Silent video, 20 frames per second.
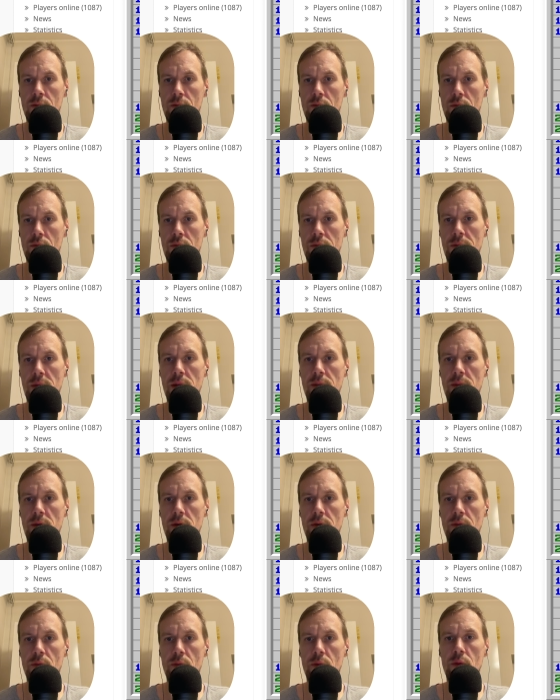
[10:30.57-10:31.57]
or
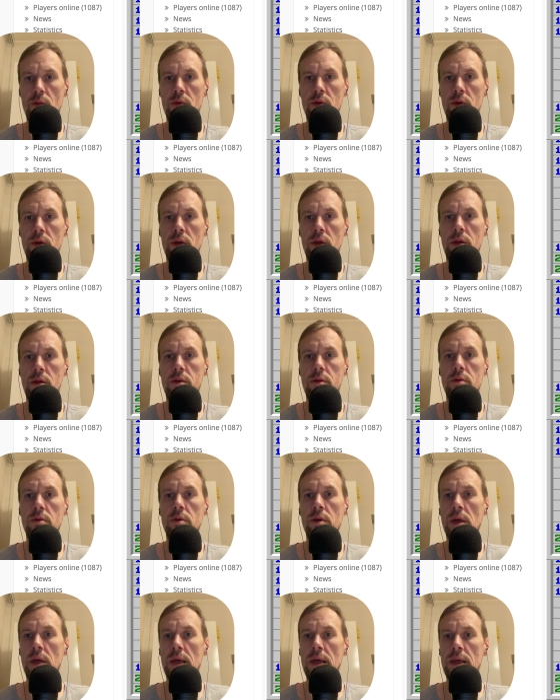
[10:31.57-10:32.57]
maybe we will need to
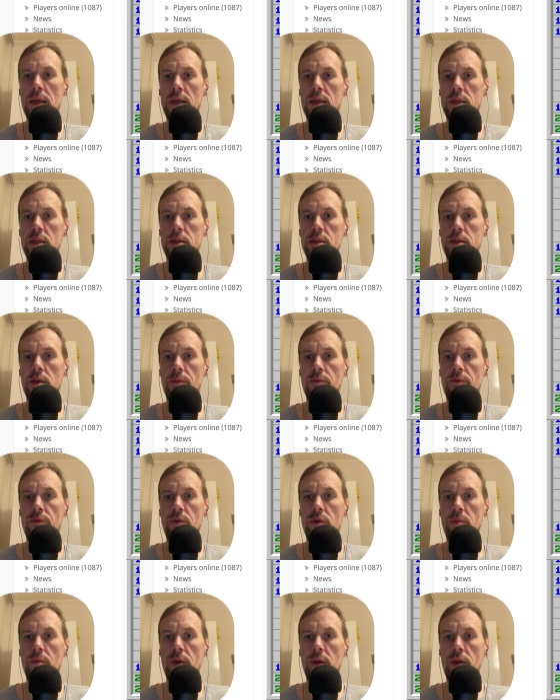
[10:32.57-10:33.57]
stop
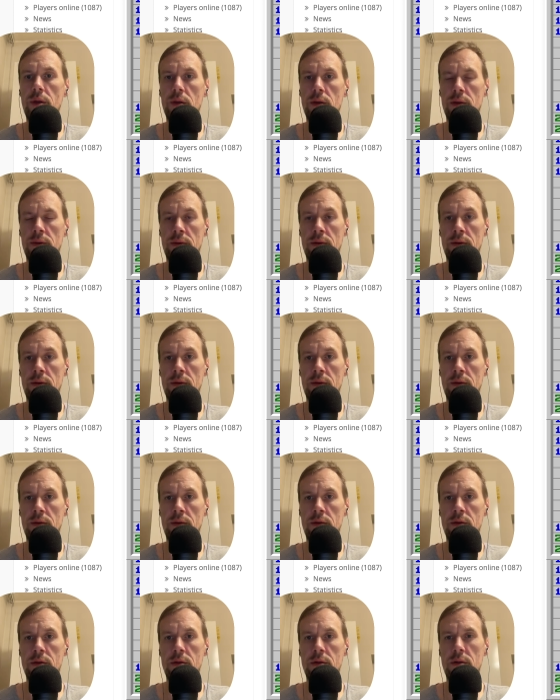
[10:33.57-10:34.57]
for a bit.
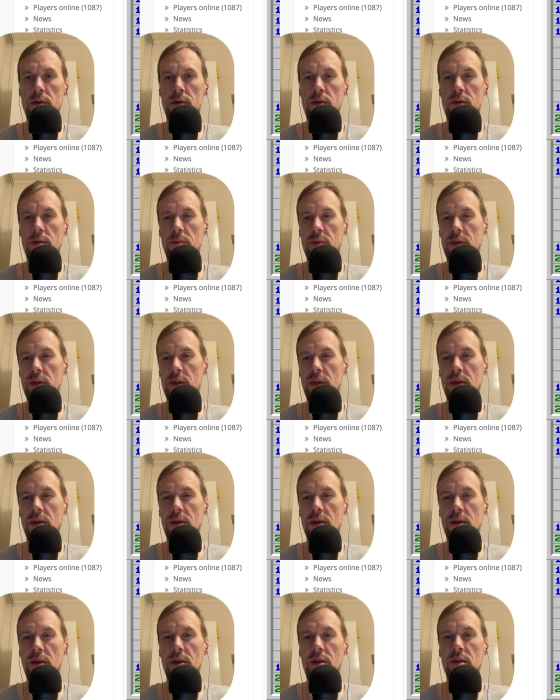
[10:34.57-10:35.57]
Seems like
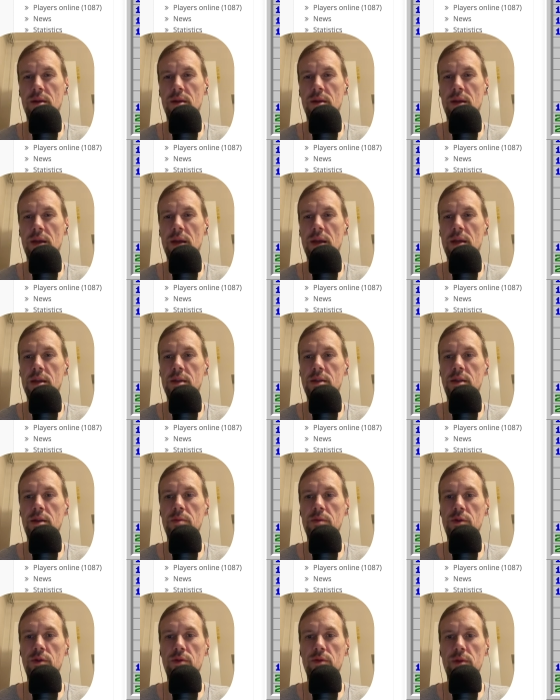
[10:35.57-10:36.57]
kind of
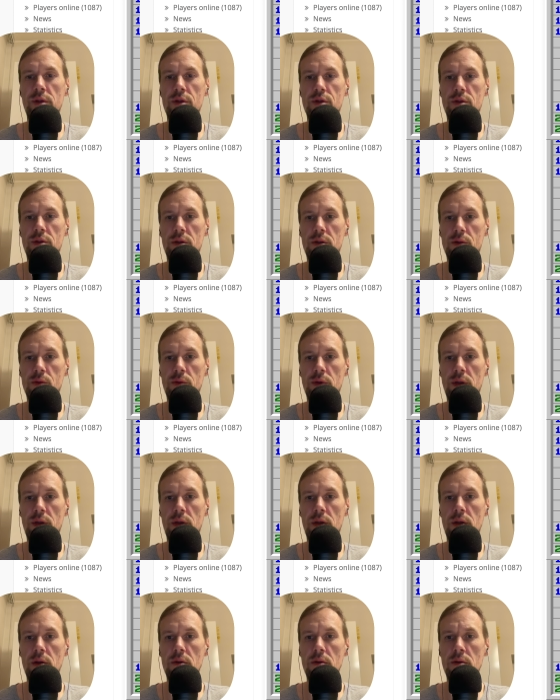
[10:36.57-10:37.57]
same situation as we had
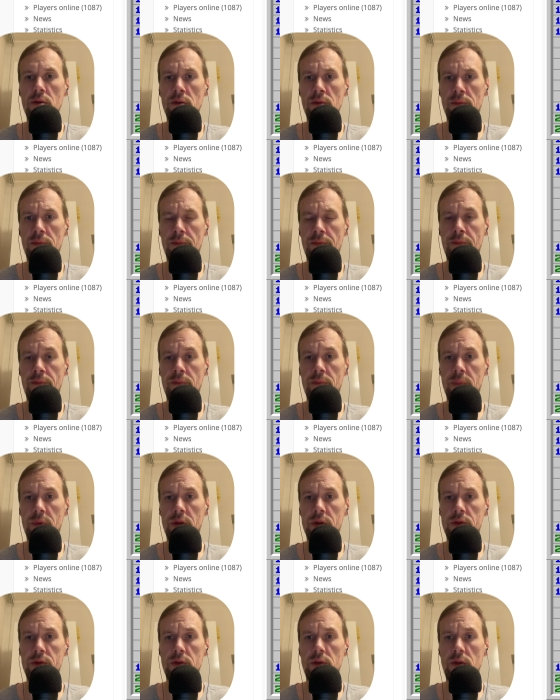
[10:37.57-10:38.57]
here.
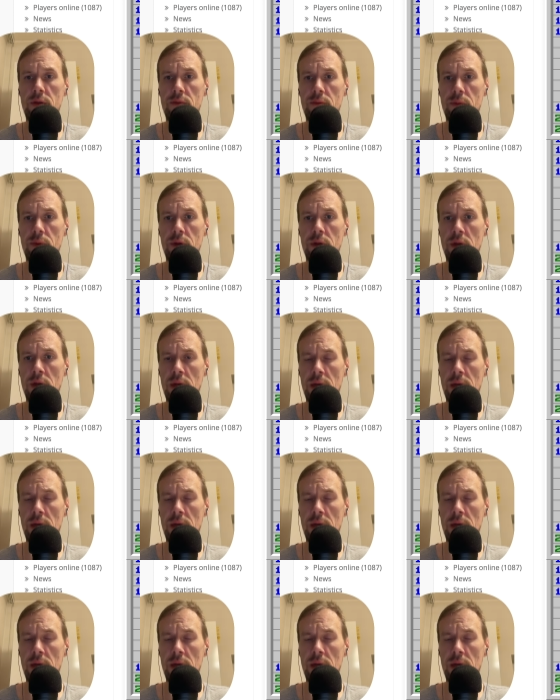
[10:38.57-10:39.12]
Let's see if we